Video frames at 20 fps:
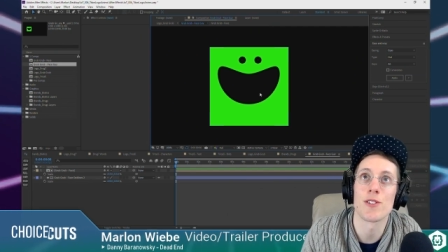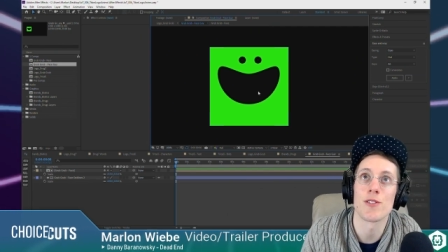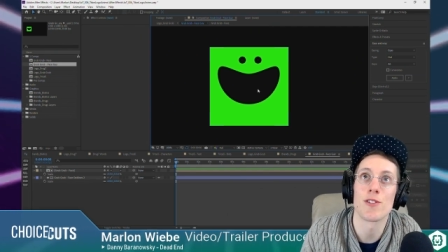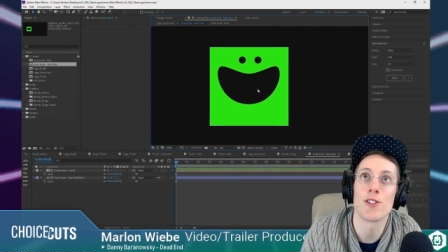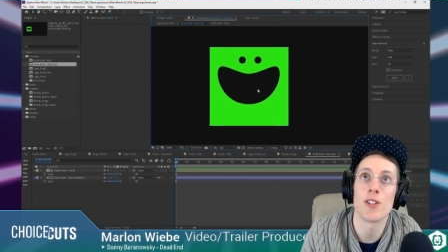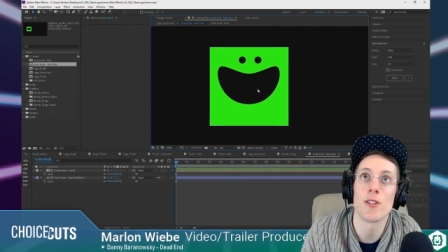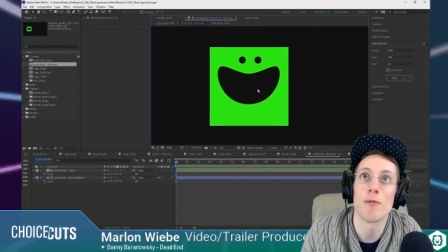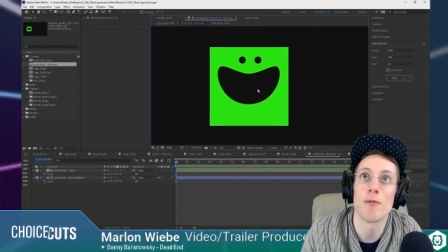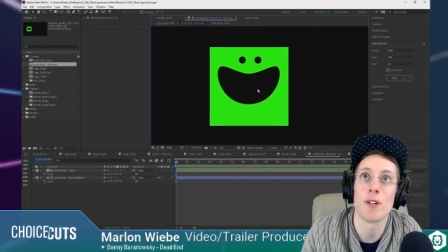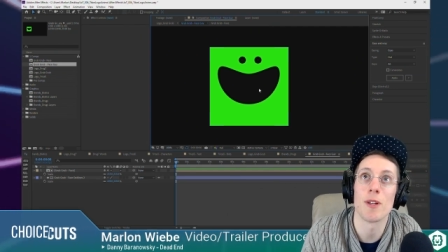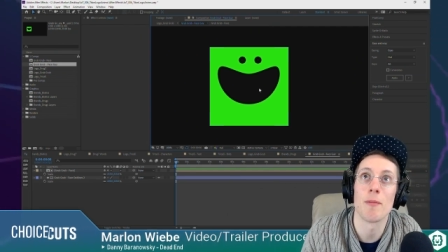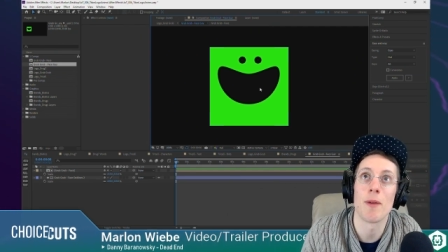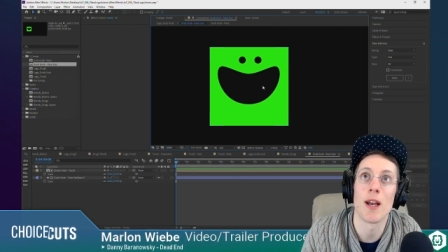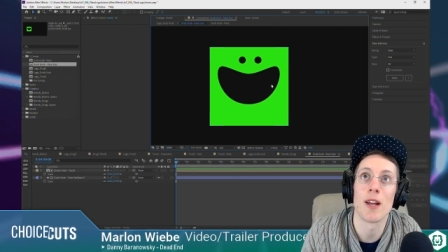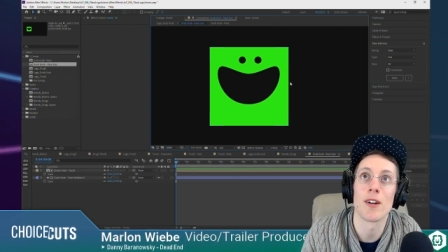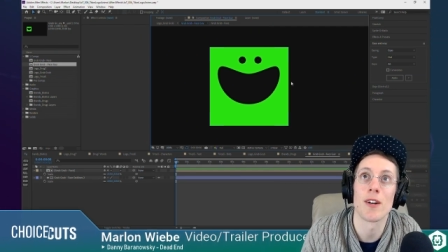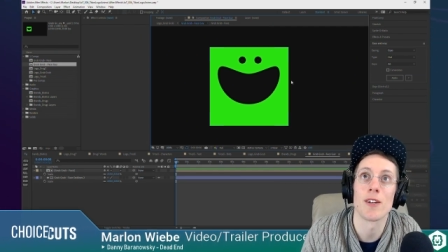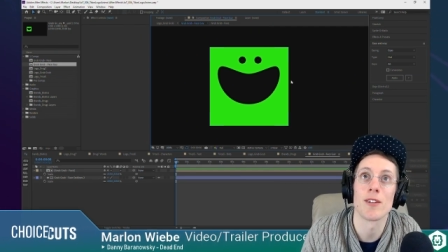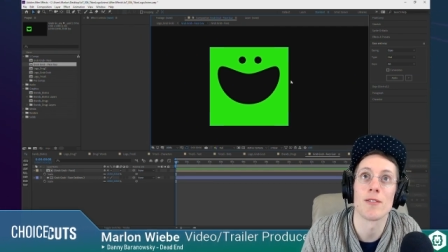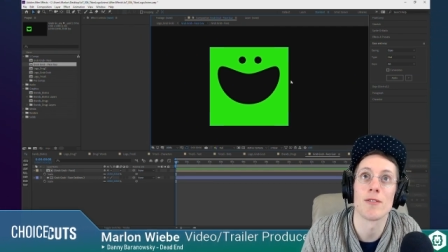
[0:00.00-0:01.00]
shouldn't really
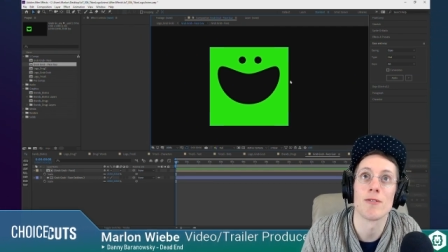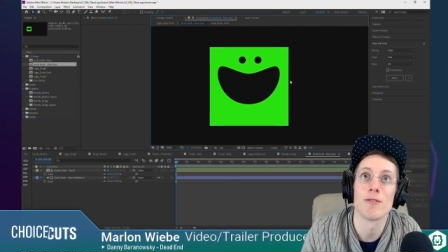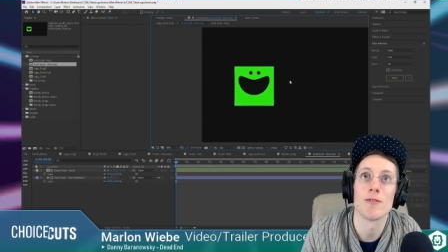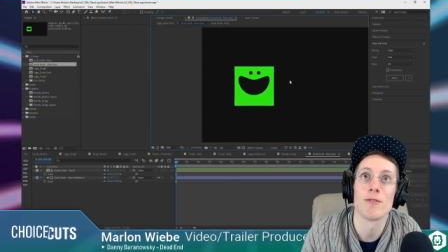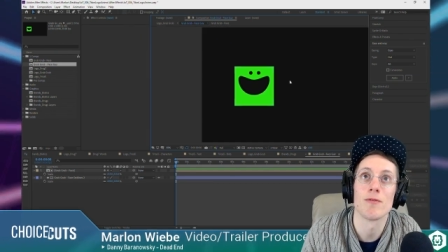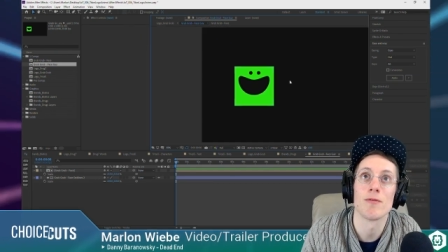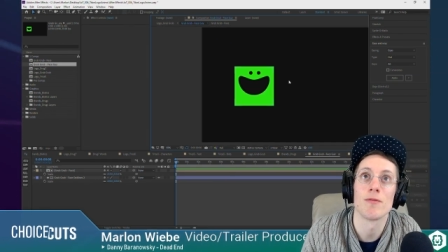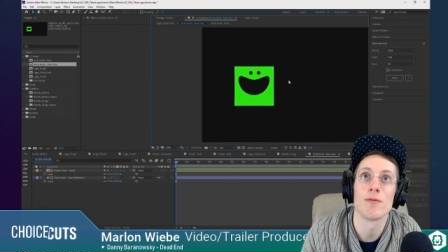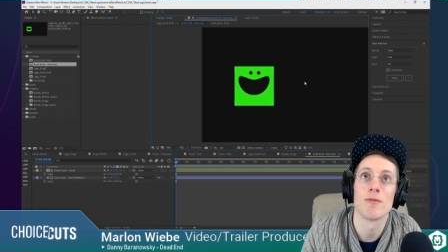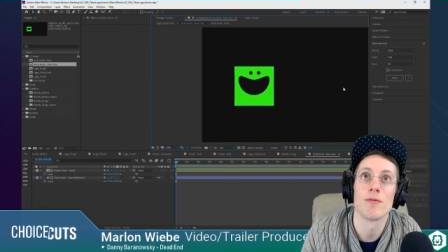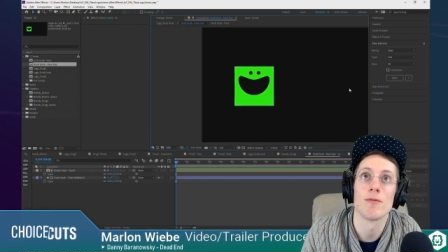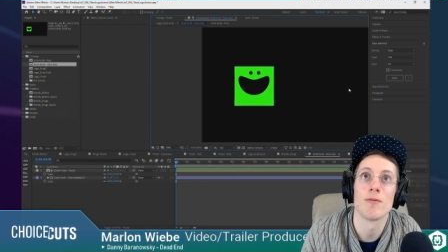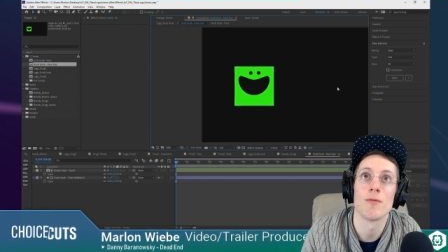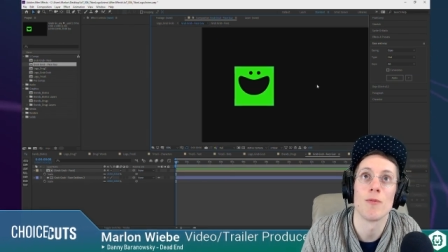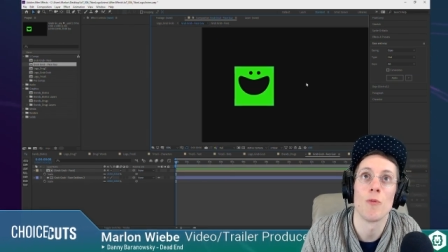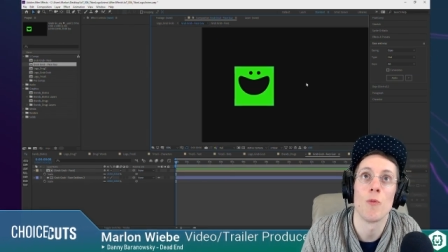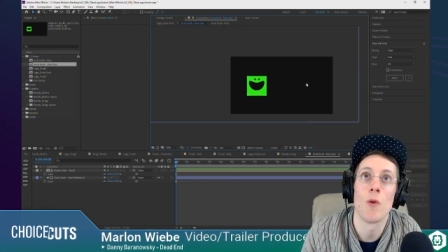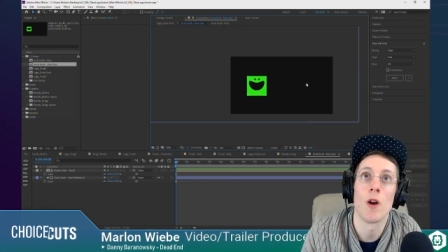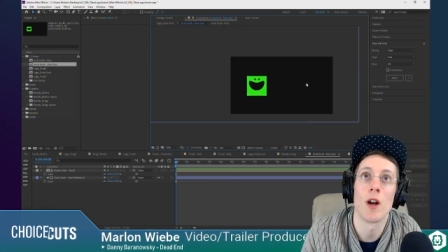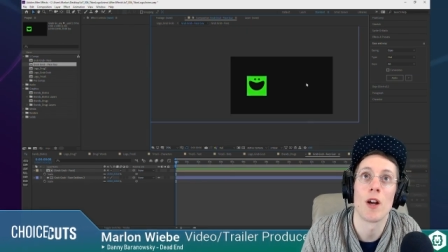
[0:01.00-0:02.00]
matter
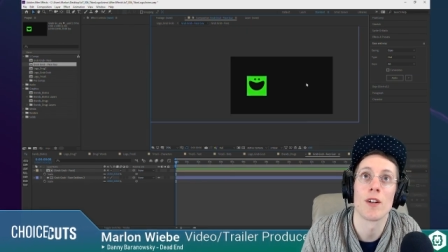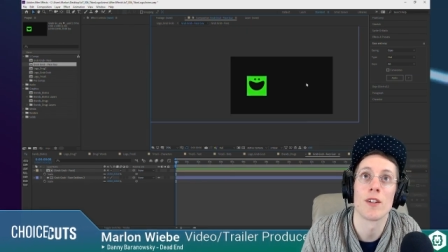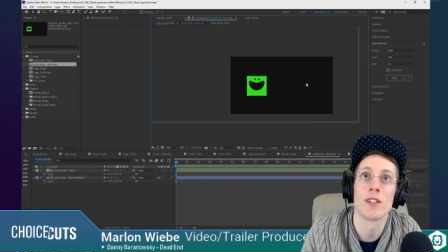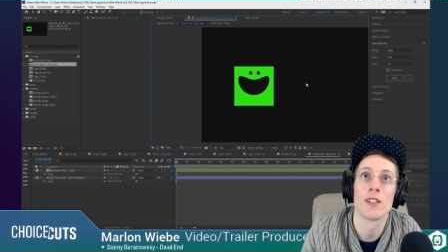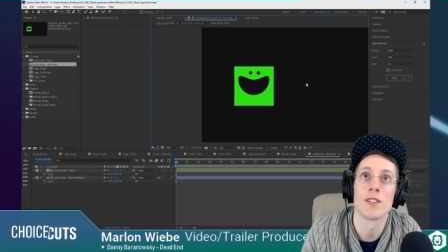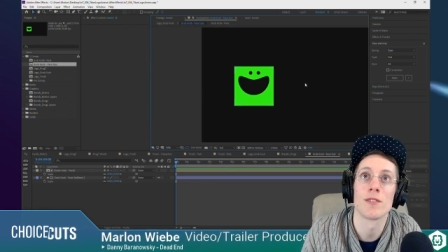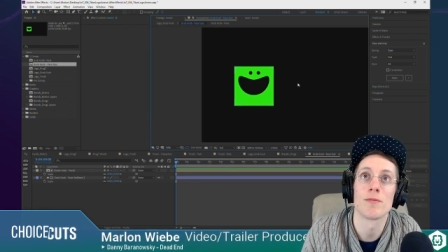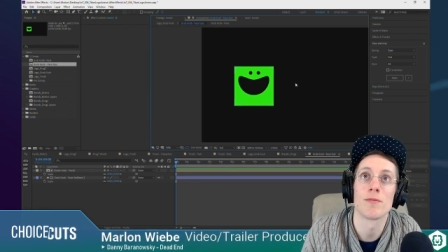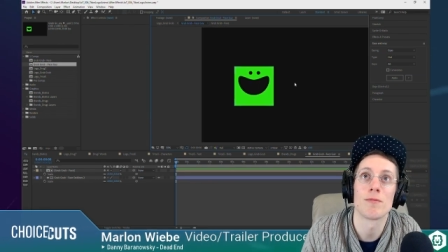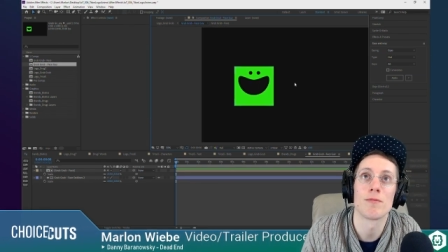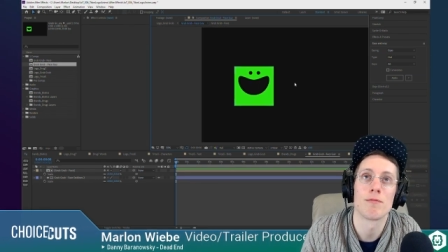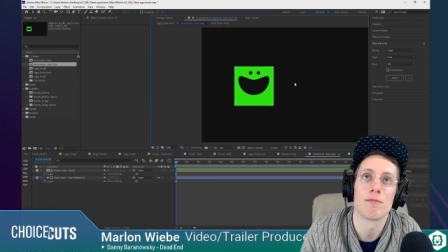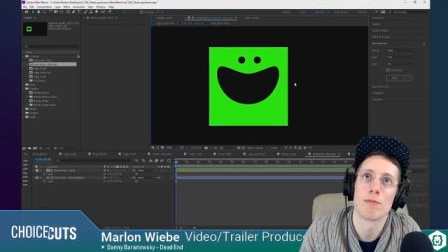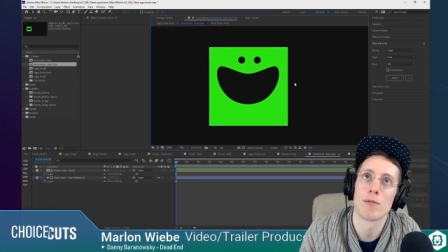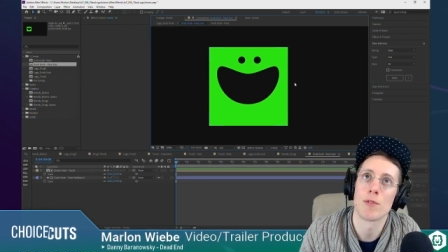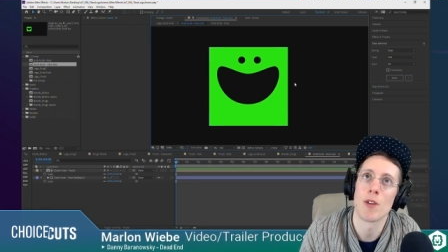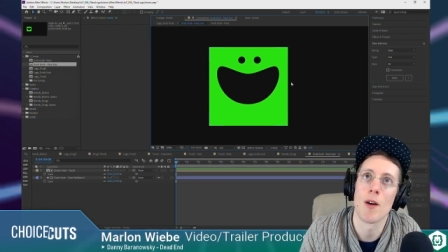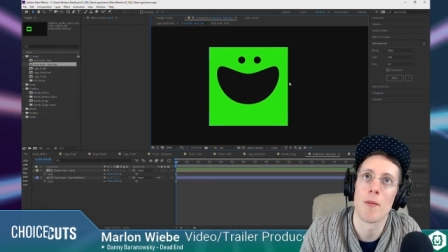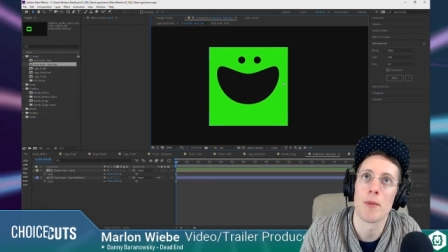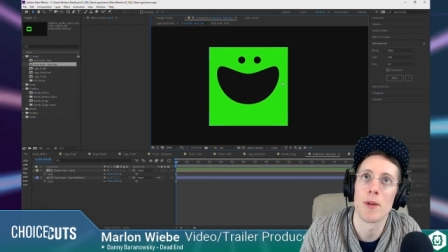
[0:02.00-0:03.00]
where in the
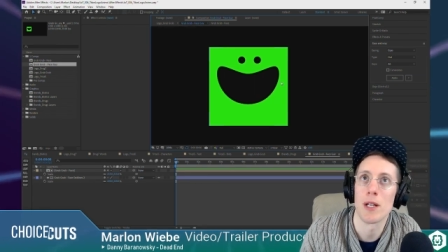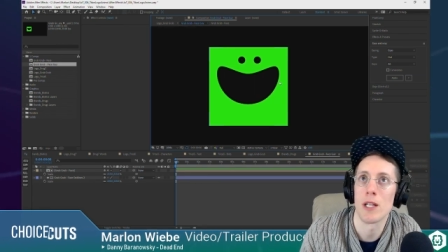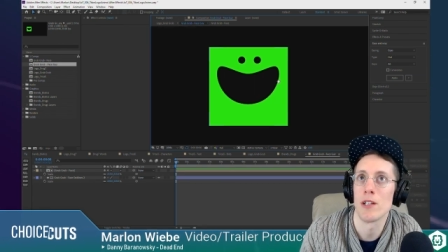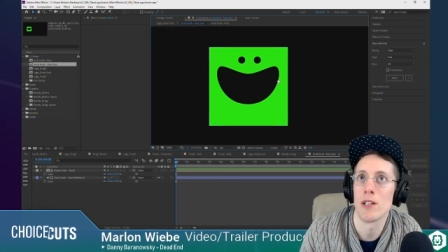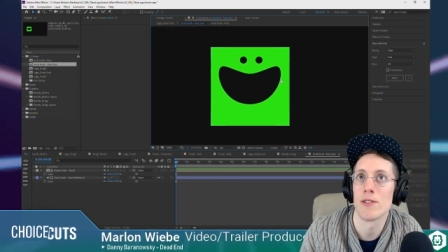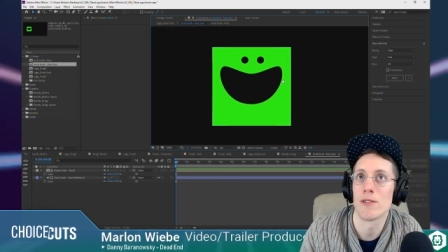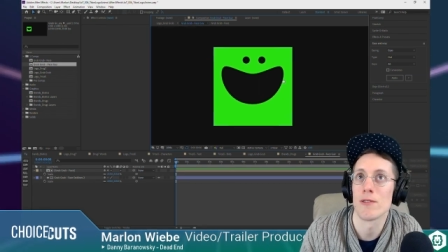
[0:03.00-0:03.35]
comp it is.